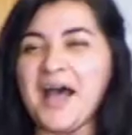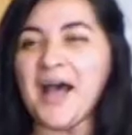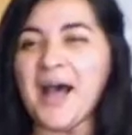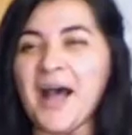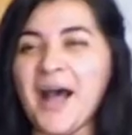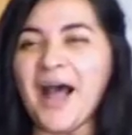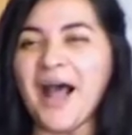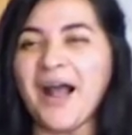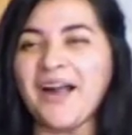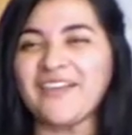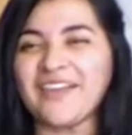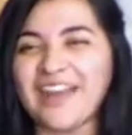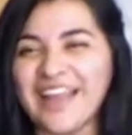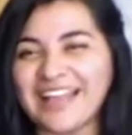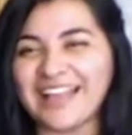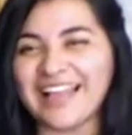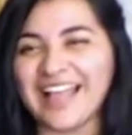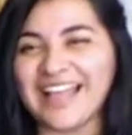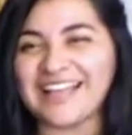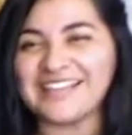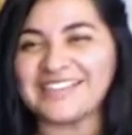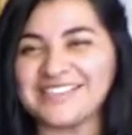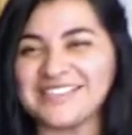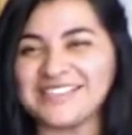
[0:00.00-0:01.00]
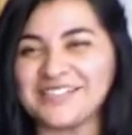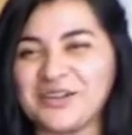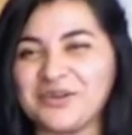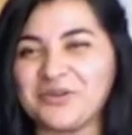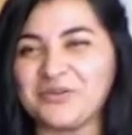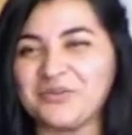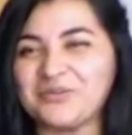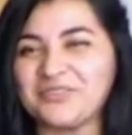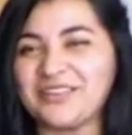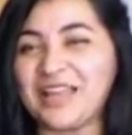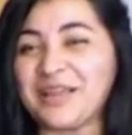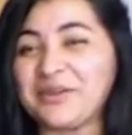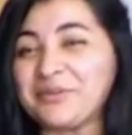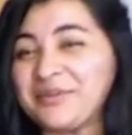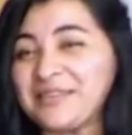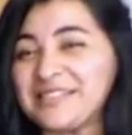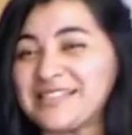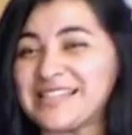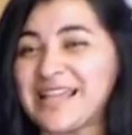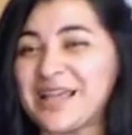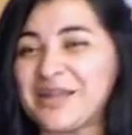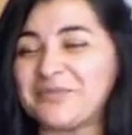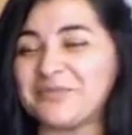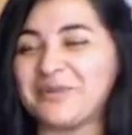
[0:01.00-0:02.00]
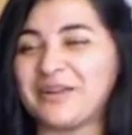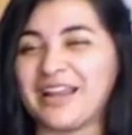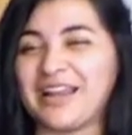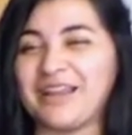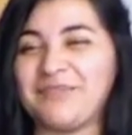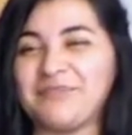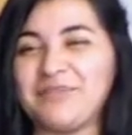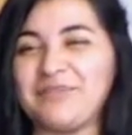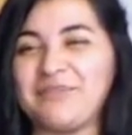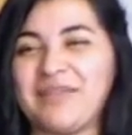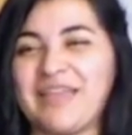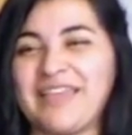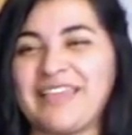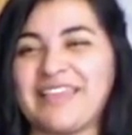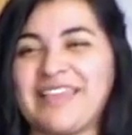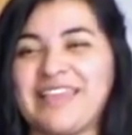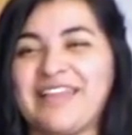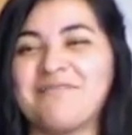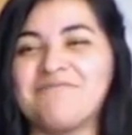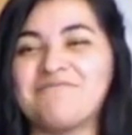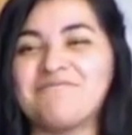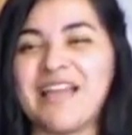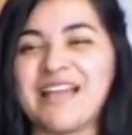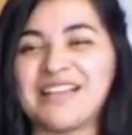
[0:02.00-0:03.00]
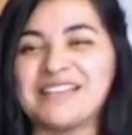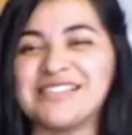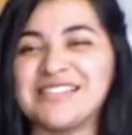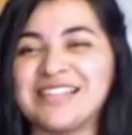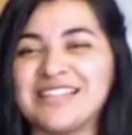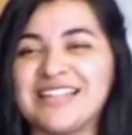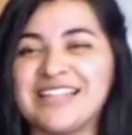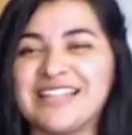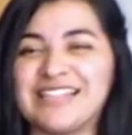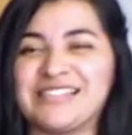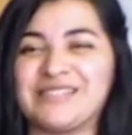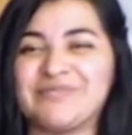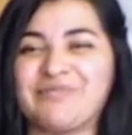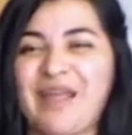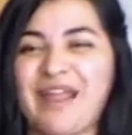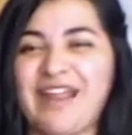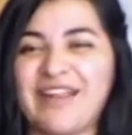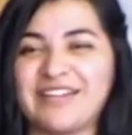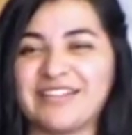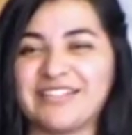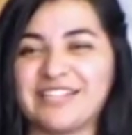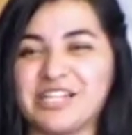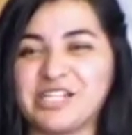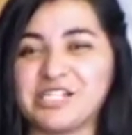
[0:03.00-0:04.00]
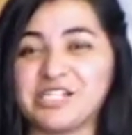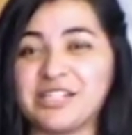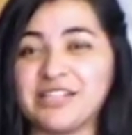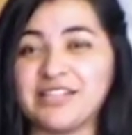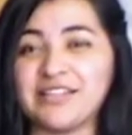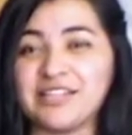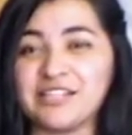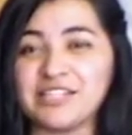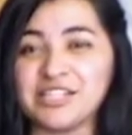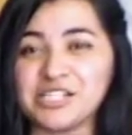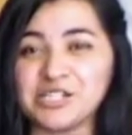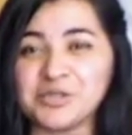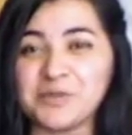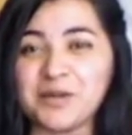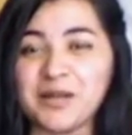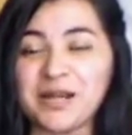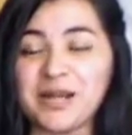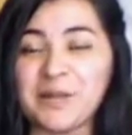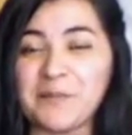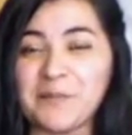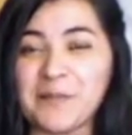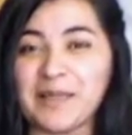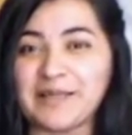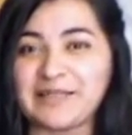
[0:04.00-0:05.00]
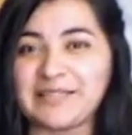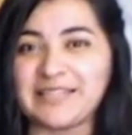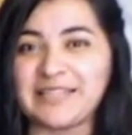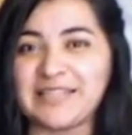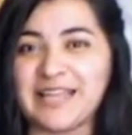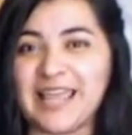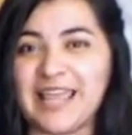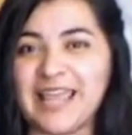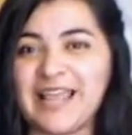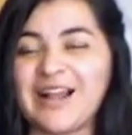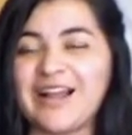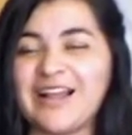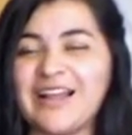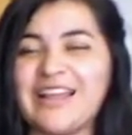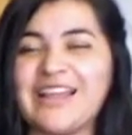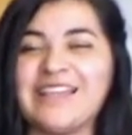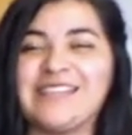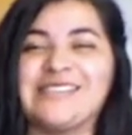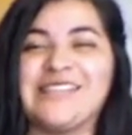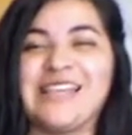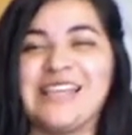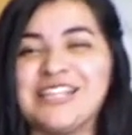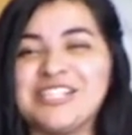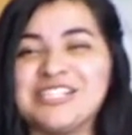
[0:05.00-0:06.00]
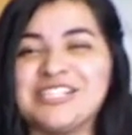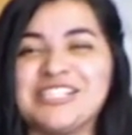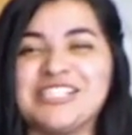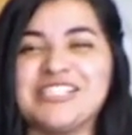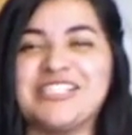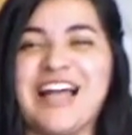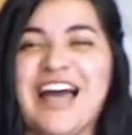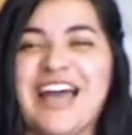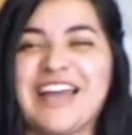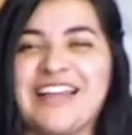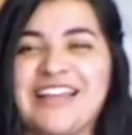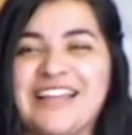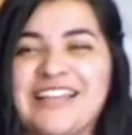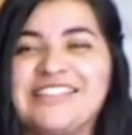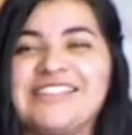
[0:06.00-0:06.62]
Alright guys, so like we said, we're going to be making a Mexican inspired dish. And the dish we're going to make today is enchiladas.